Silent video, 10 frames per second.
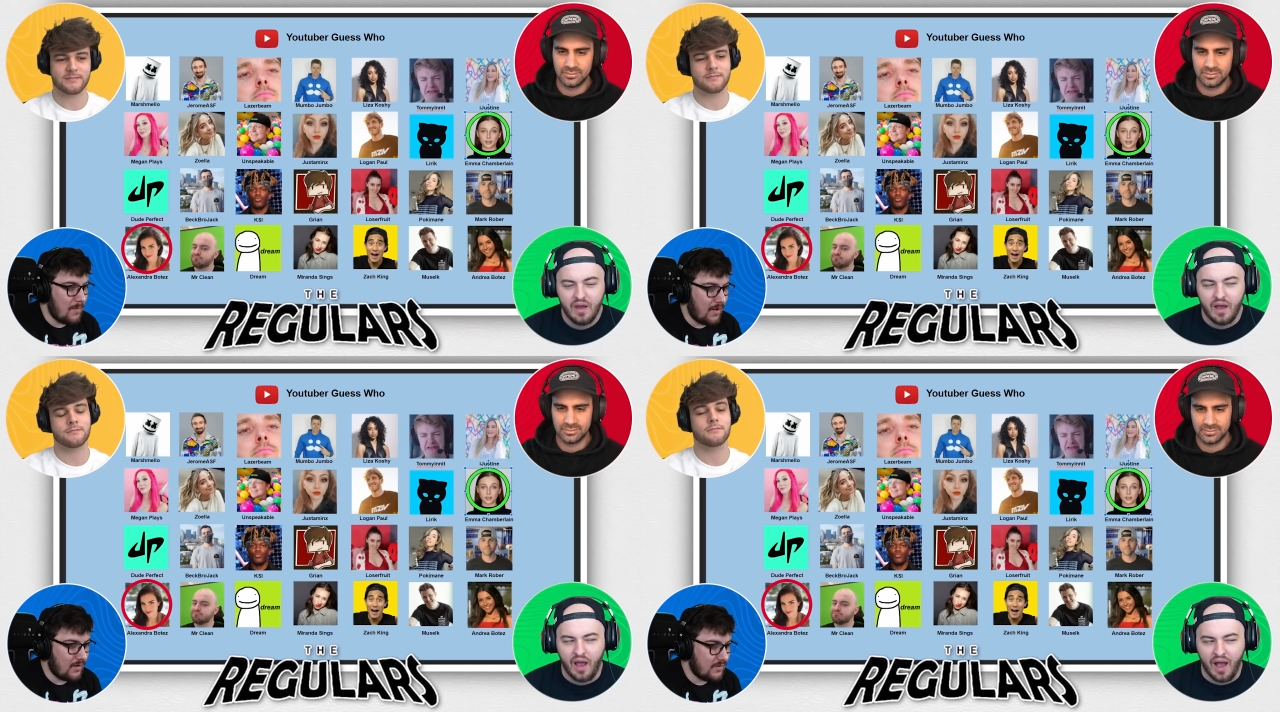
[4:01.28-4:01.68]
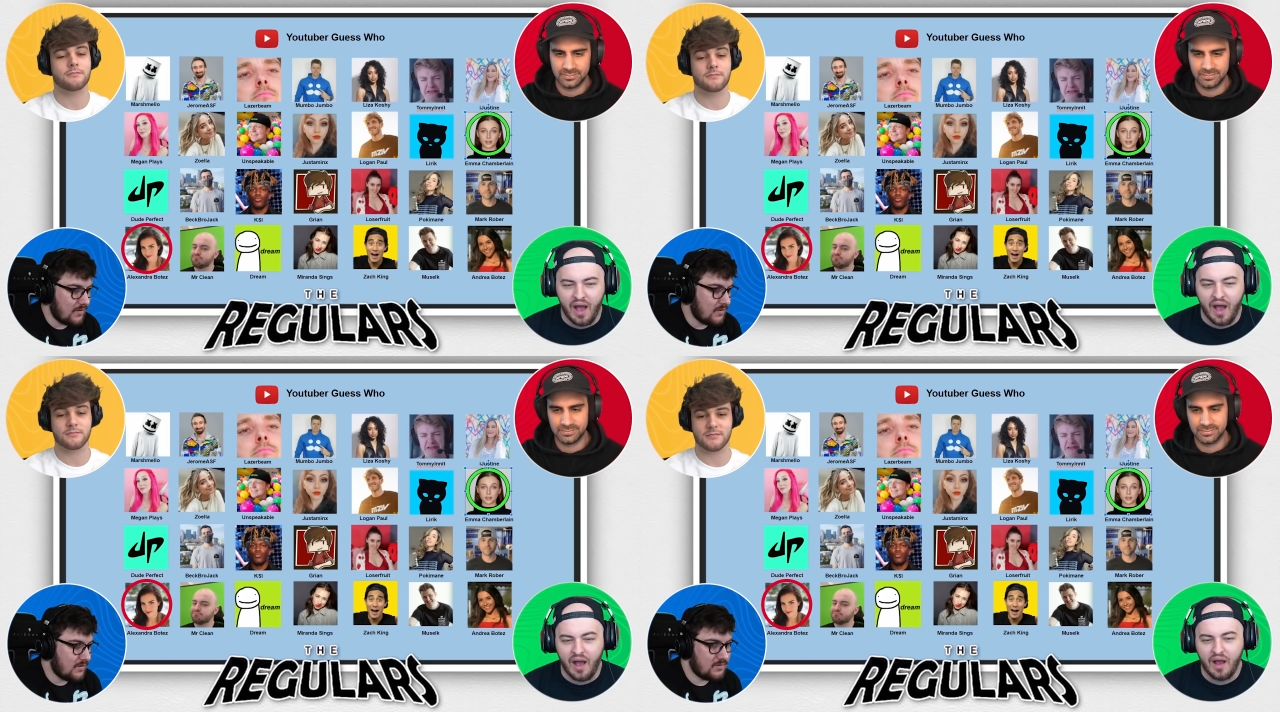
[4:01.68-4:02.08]
Speaker 1: am I?
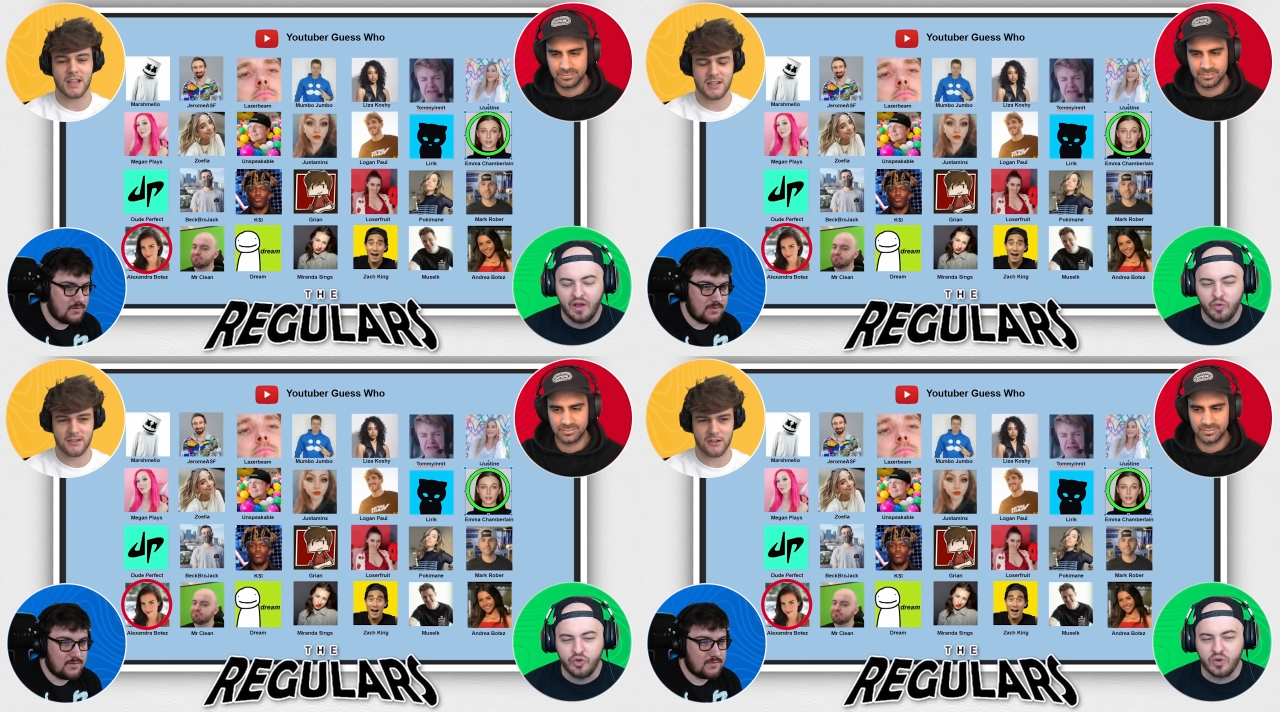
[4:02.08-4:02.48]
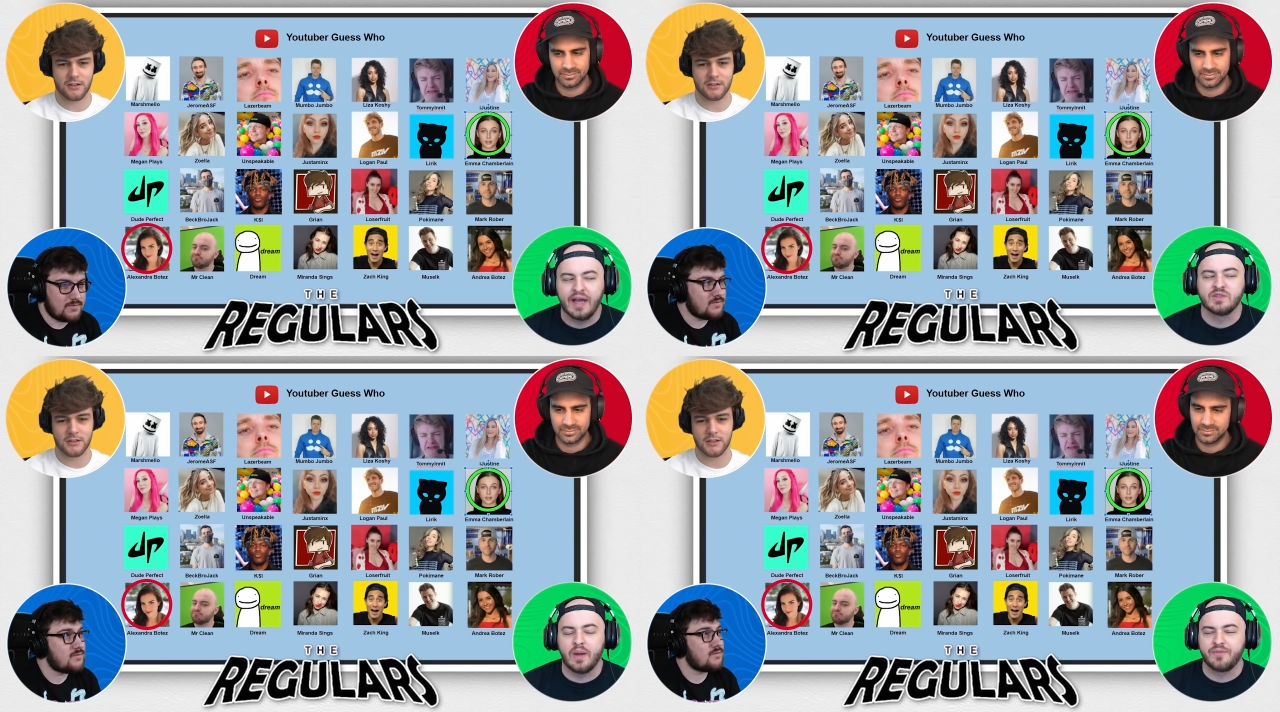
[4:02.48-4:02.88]
Uh, you
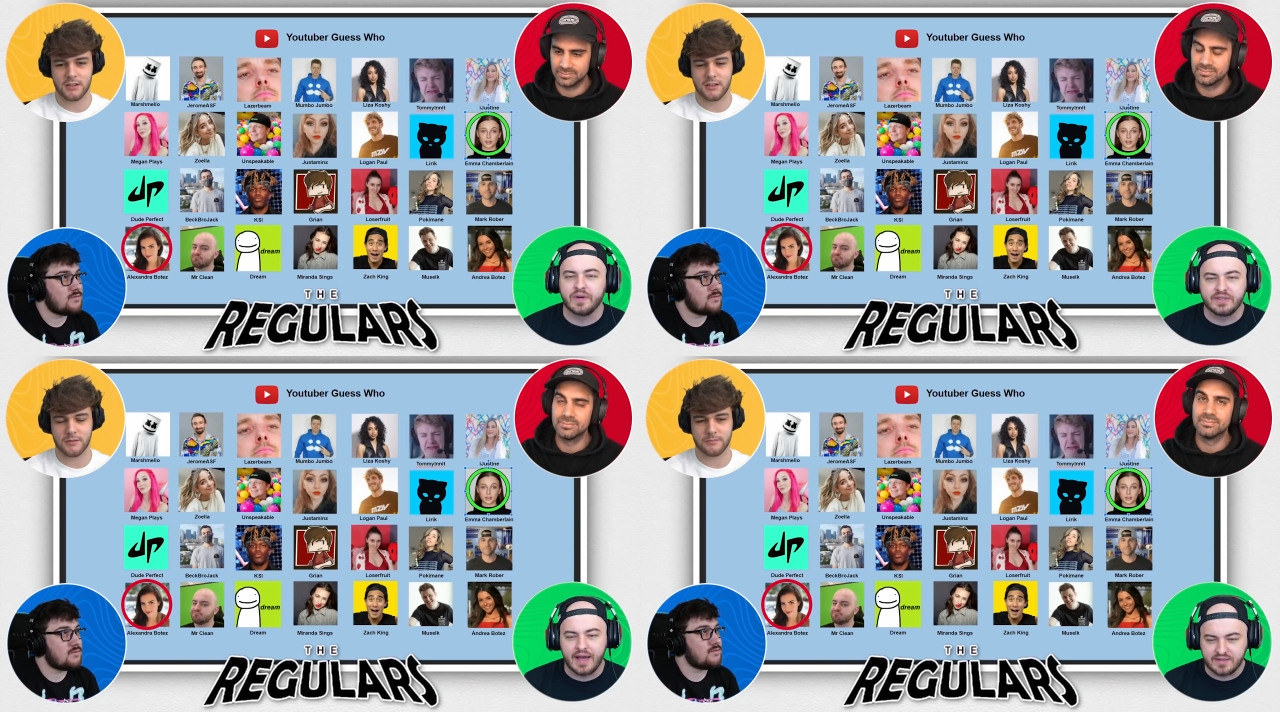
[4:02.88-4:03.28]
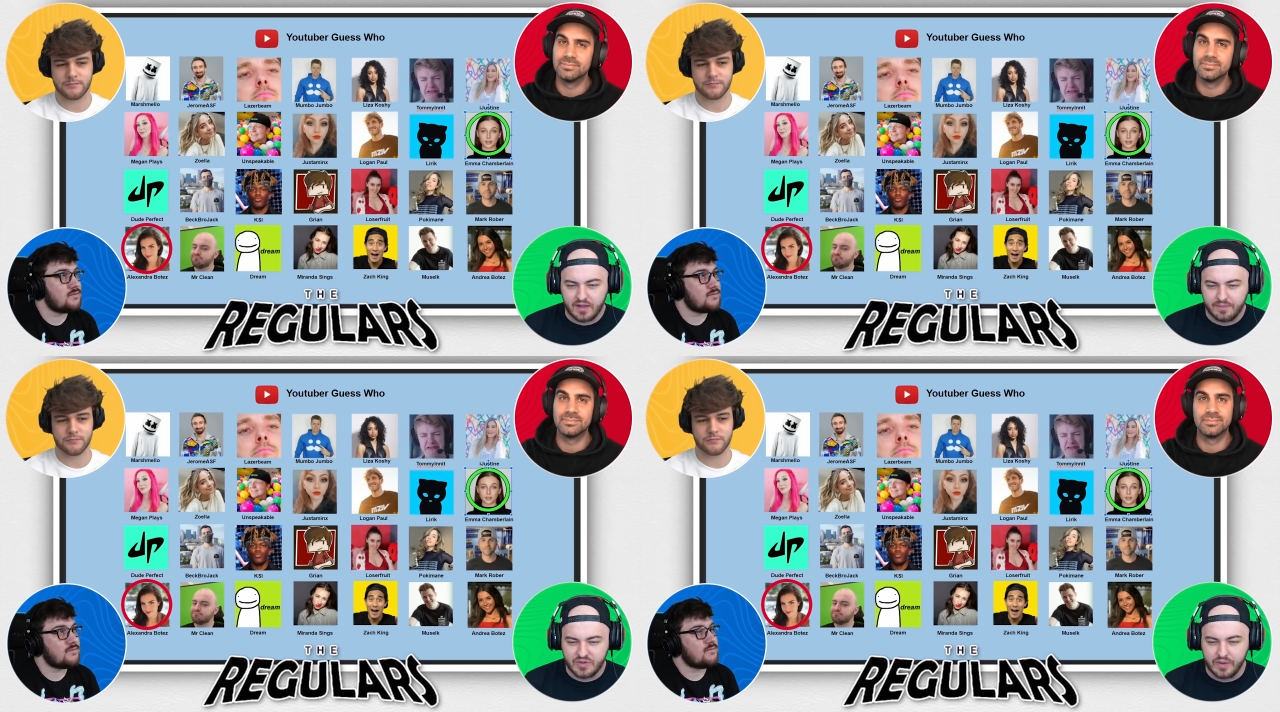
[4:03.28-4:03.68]
guys went first last
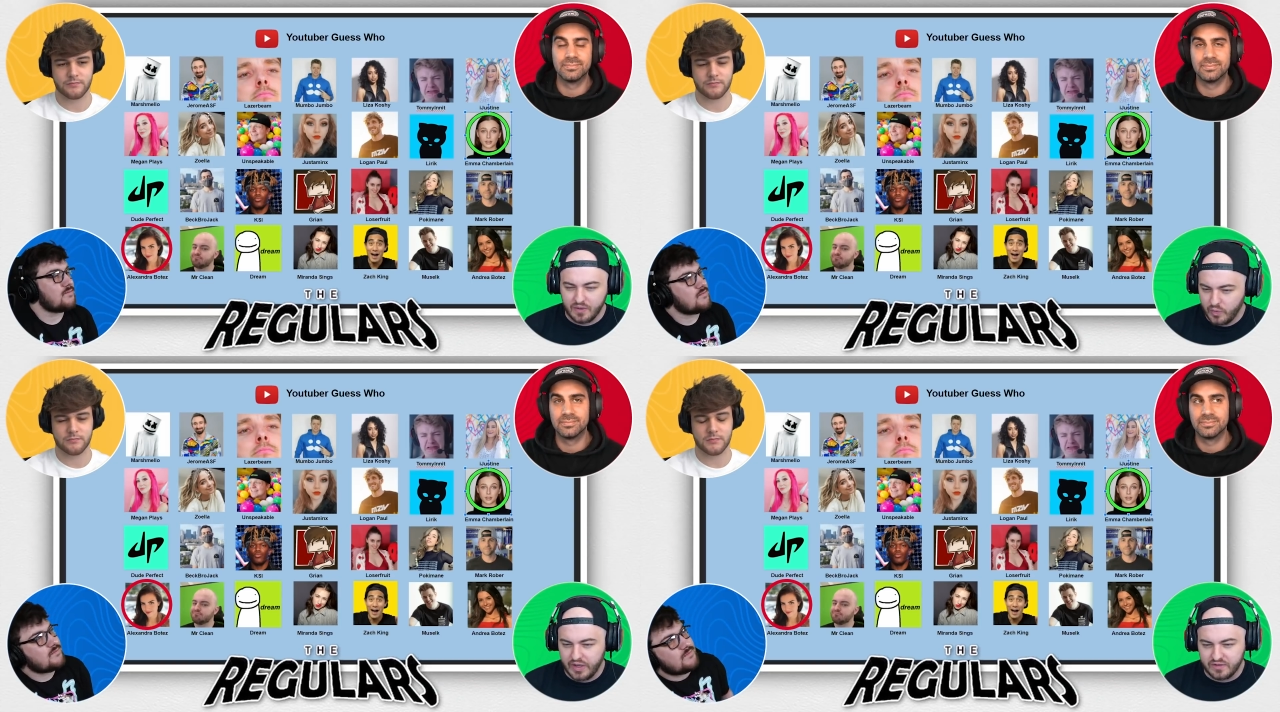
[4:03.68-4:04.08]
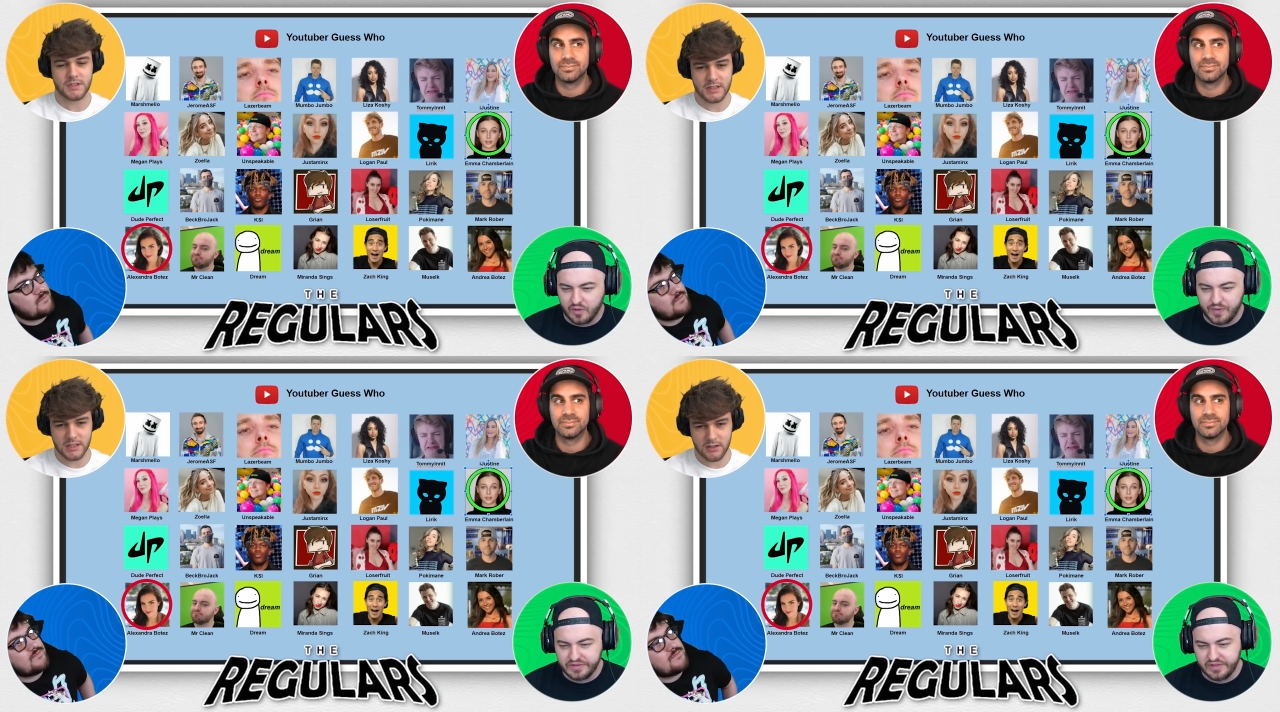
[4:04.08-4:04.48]
time, so I think we get to
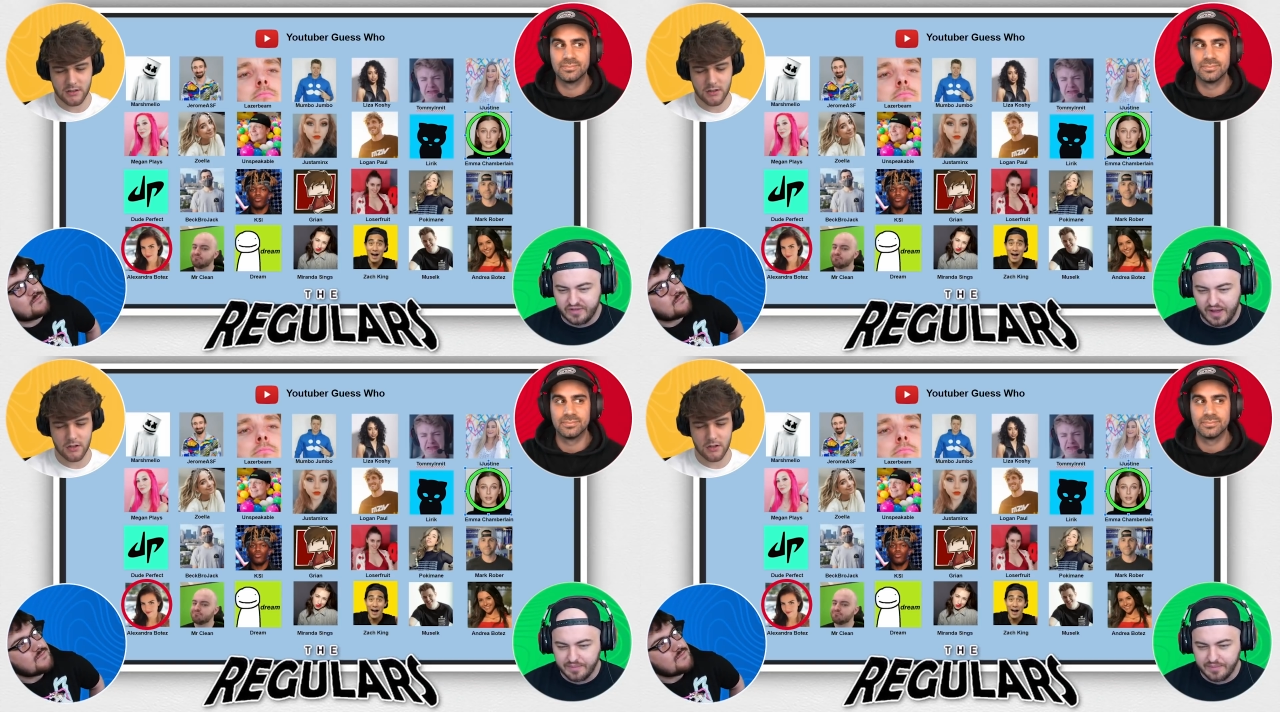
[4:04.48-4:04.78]
go first this